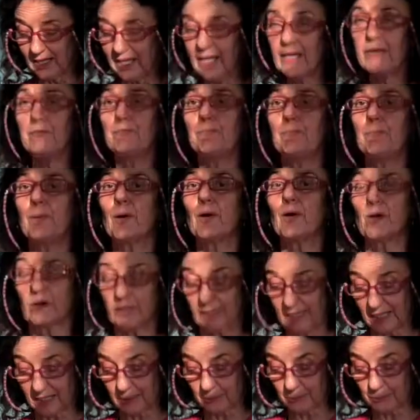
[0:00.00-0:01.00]
If
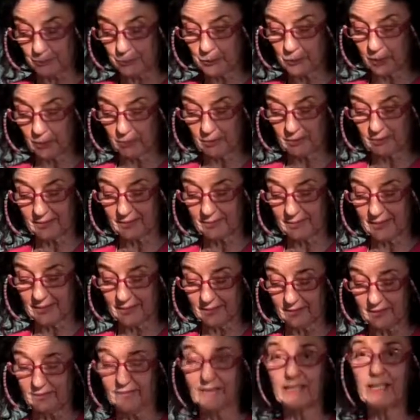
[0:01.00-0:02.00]
Porquin
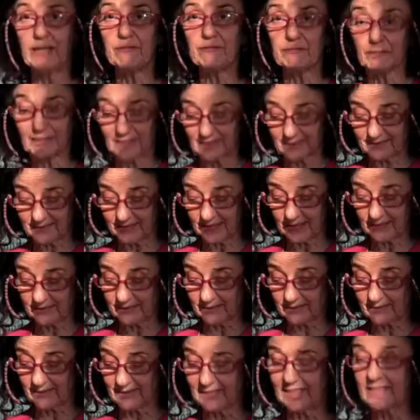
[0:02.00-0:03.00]
probably never
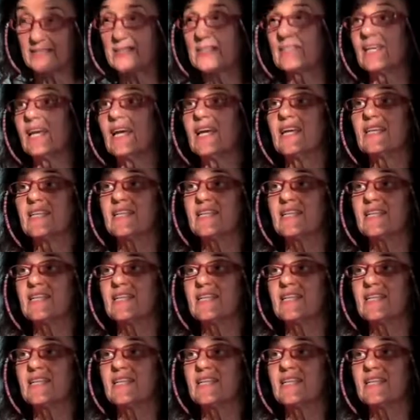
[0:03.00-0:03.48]
detected this